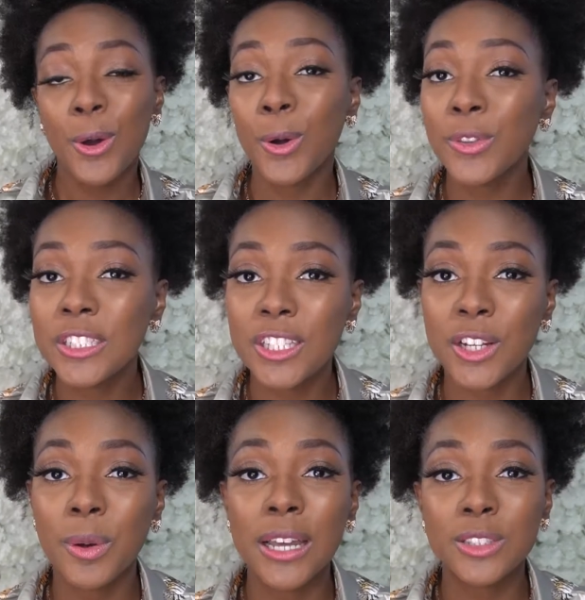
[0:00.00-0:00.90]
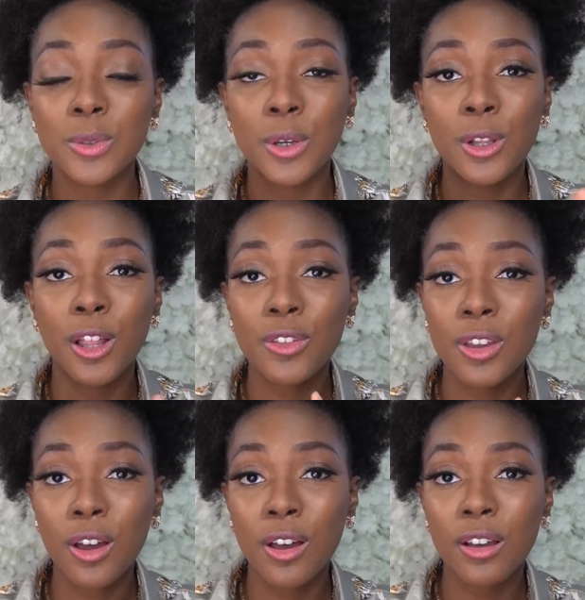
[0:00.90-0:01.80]
On this channel, I do
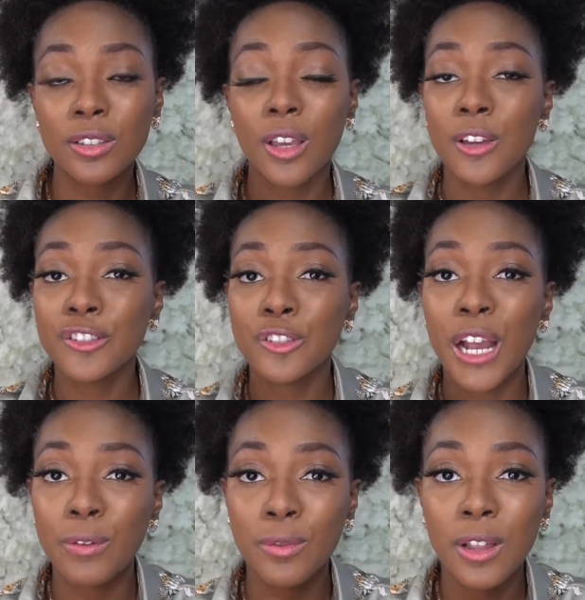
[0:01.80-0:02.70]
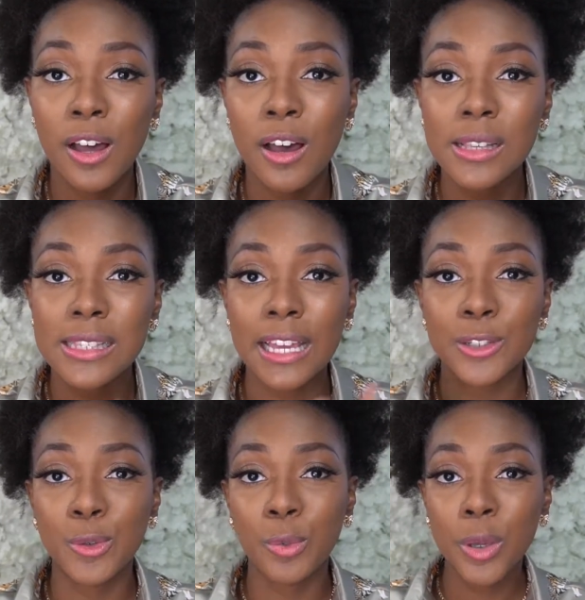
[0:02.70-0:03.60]
clothing hauls, travel vlogs, I
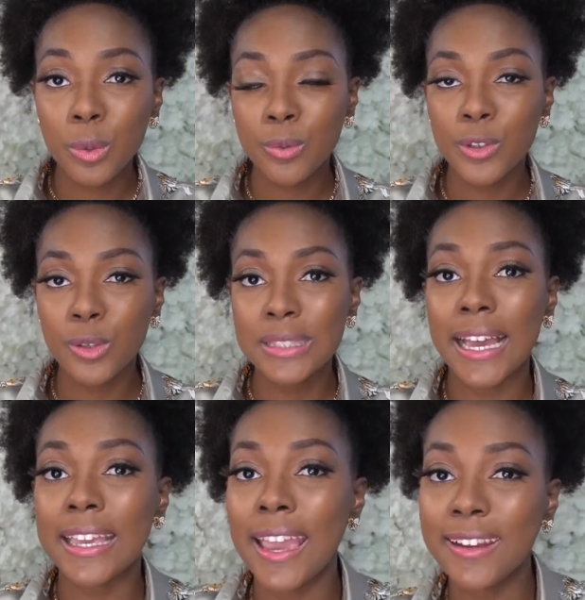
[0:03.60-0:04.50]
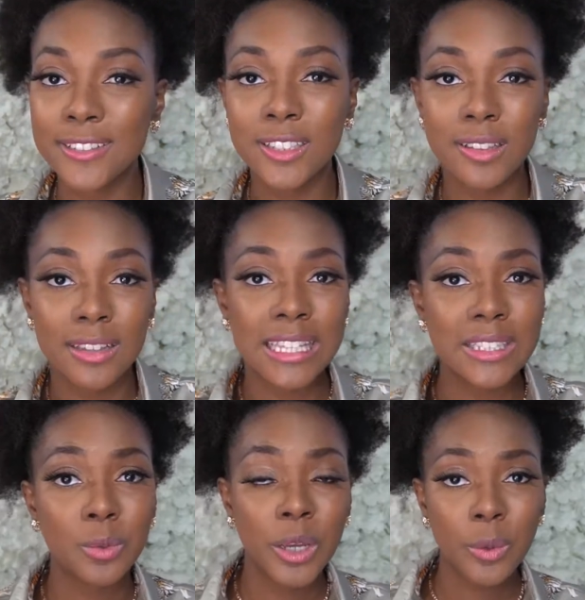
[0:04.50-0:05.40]
do wig reviews, I cater to the
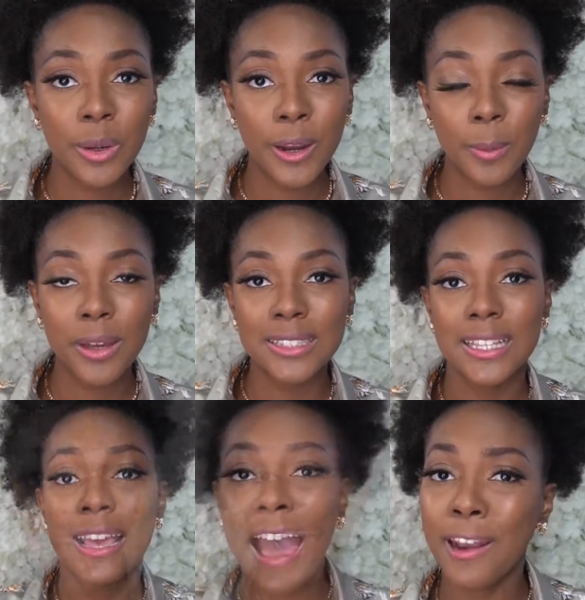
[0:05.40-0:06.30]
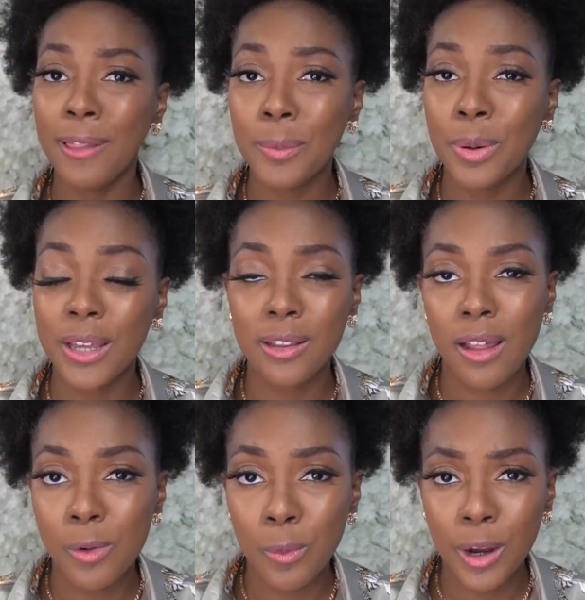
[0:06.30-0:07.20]
lazy wig wearer because I don't like putting a
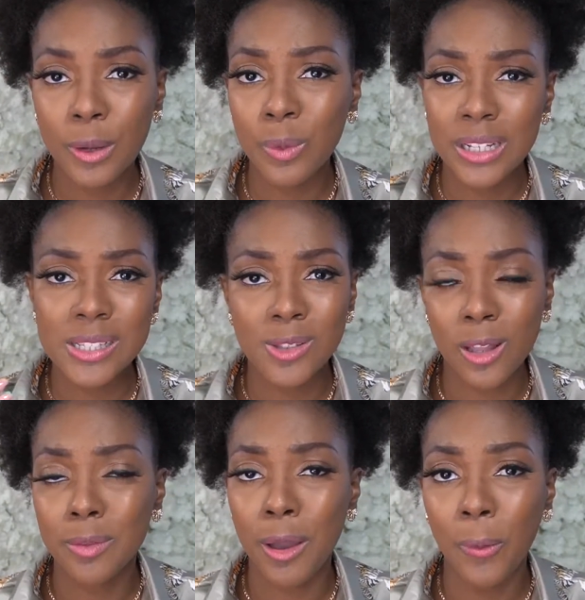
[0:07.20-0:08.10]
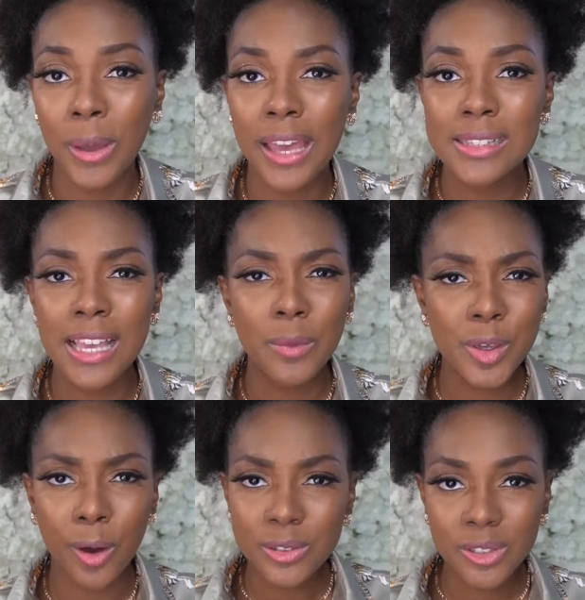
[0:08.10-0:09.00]
lot of work when installing my wigs. And
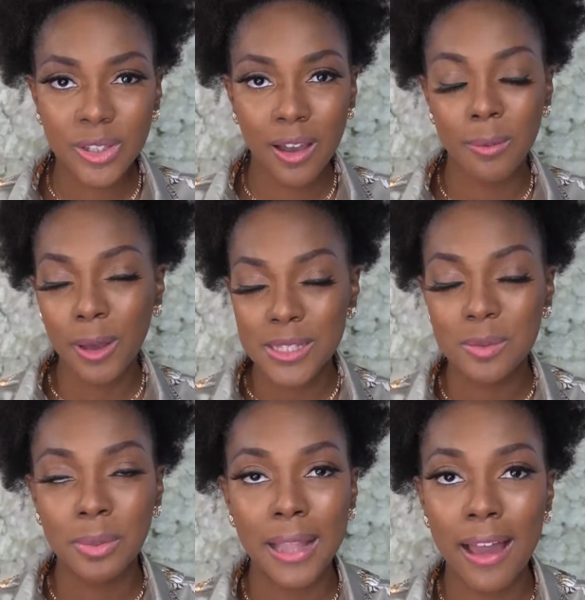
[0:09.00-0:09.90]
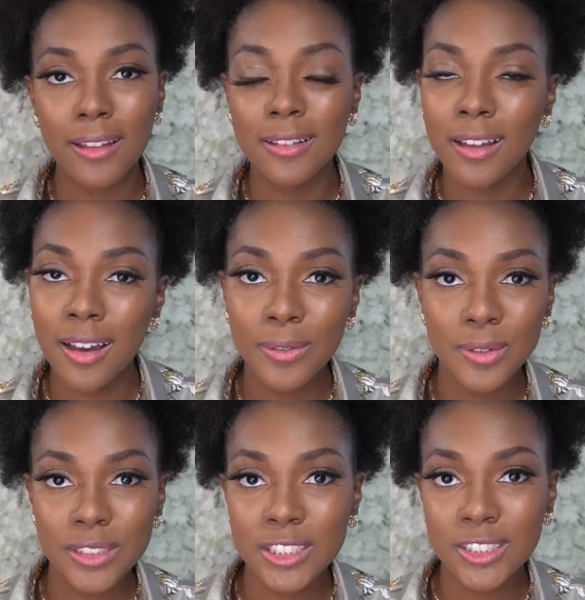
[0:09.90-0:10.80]
we also talk about some black love
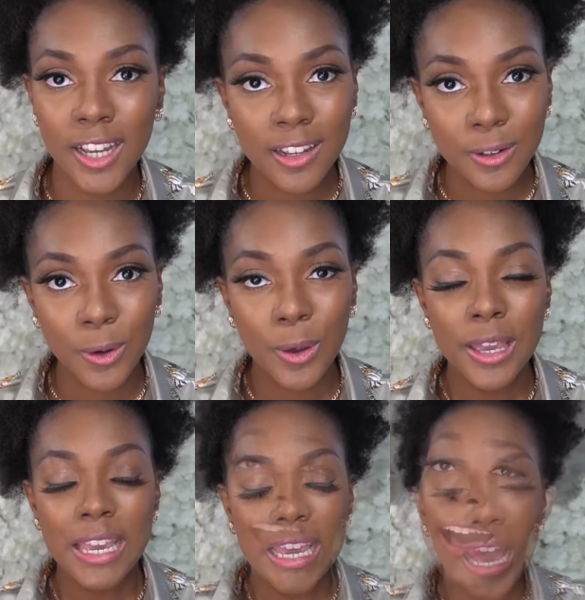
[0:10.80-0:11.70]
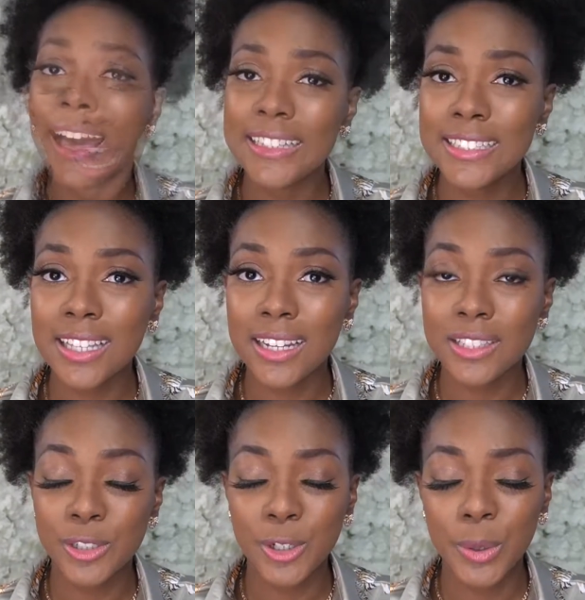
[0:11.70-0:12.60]
on this channel. I decided
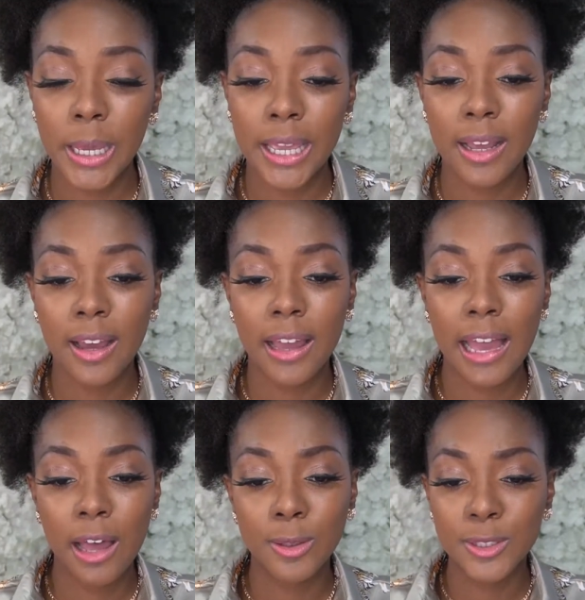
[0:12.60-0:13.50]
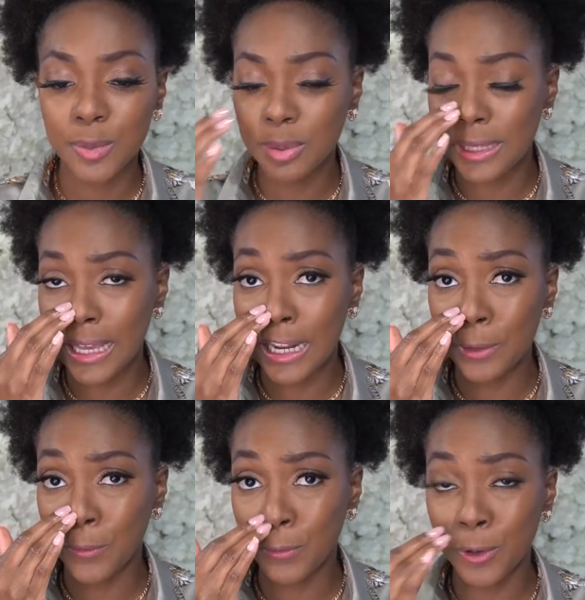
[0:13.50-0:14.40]
to create a how to plan
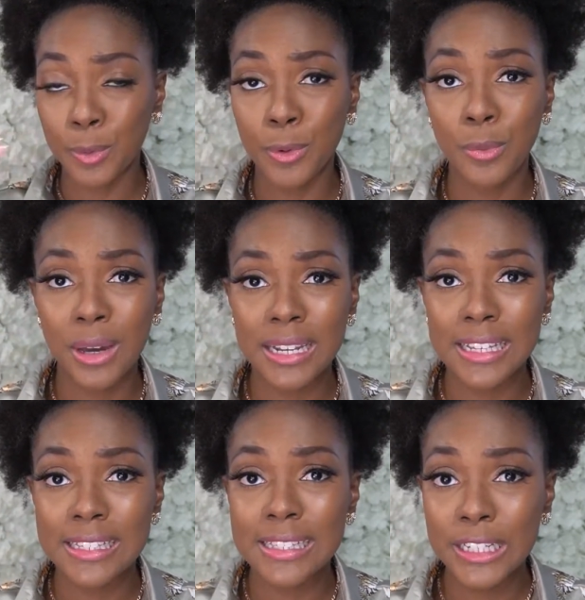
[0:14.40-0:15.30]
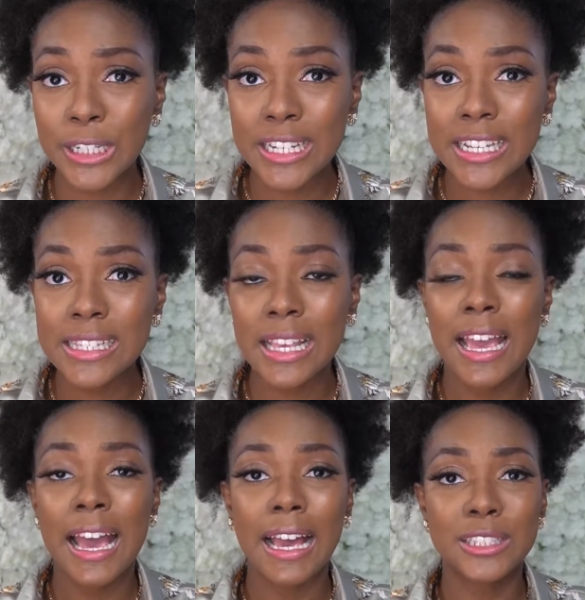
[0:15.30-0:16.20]
an affordable wedding series.
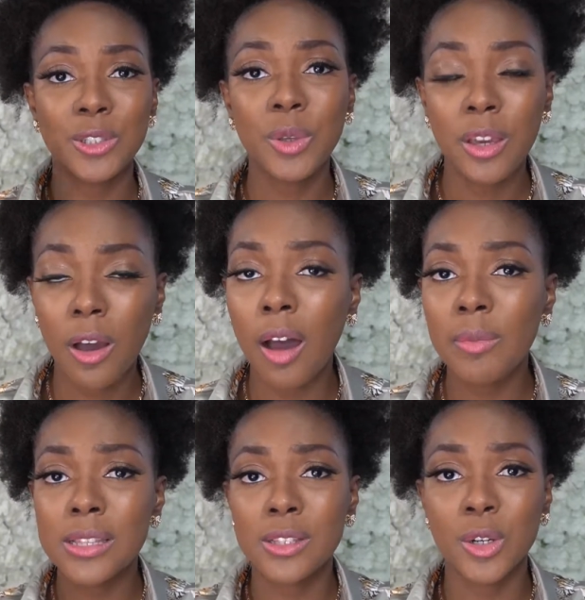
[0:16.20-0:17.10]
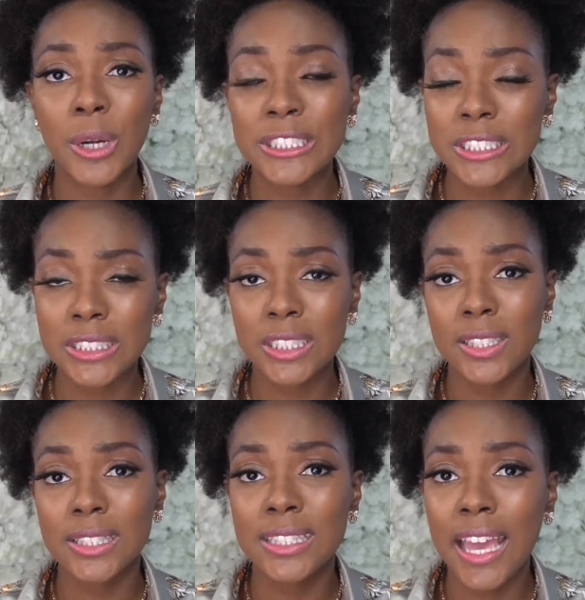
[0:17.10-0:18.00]
I still get comments and questions to
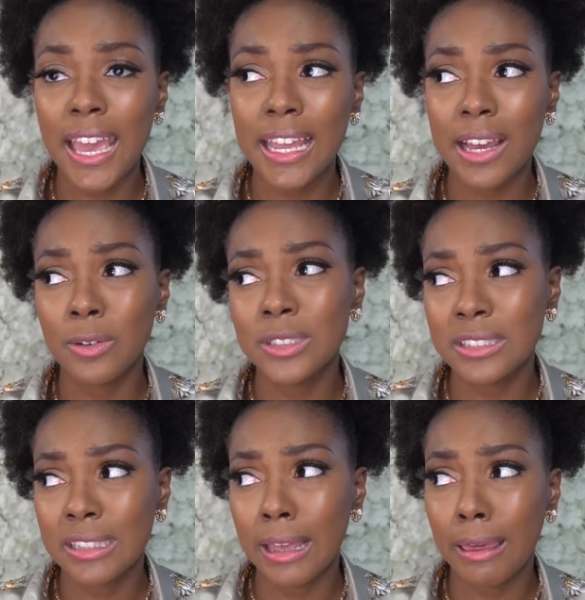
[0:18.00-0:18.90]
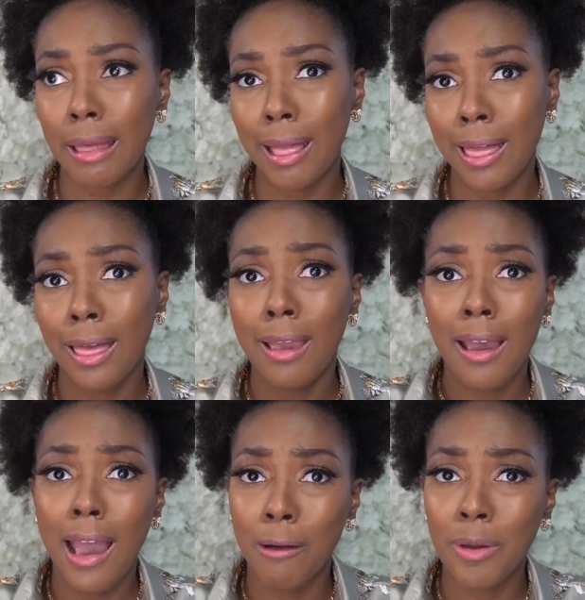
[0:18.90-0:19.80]
this day, and I was just like, I
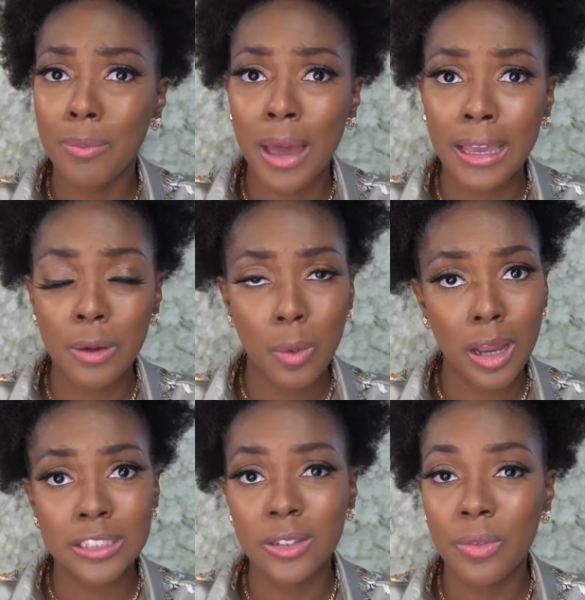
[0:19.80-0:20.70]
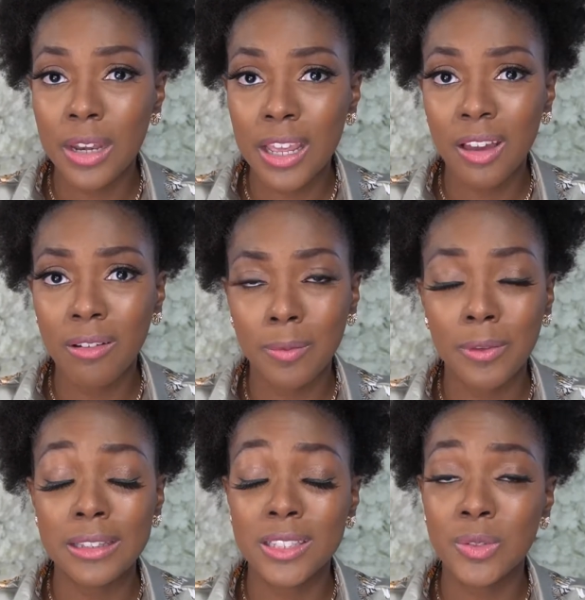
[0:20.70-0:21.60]
went back and watched a video and I'm
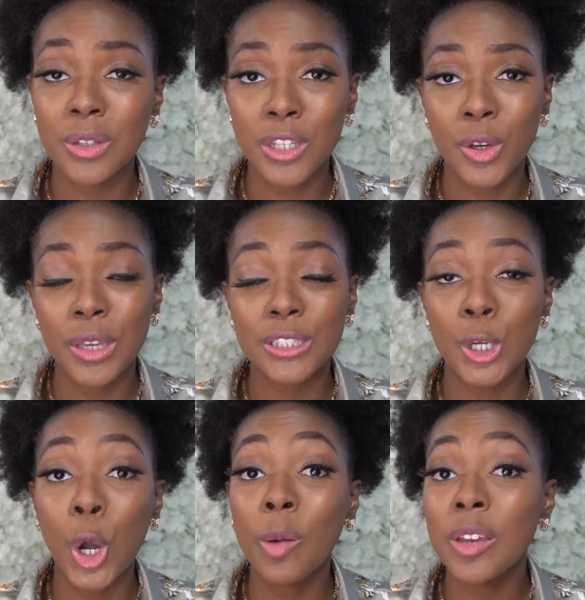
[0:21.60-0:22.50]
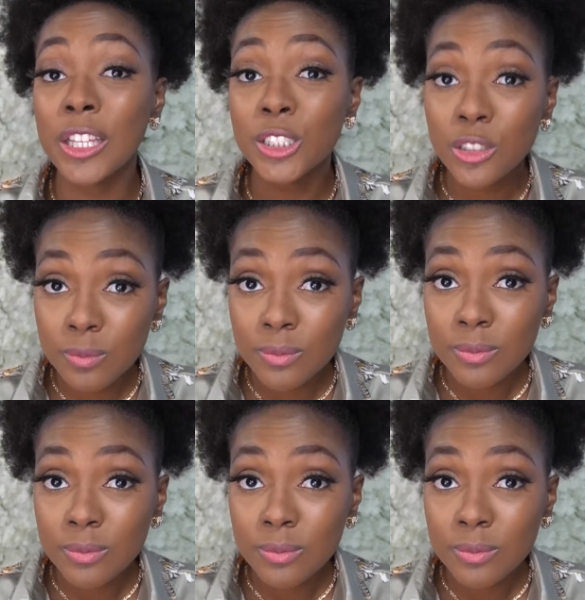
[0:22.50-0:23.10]
like, this video is garbage.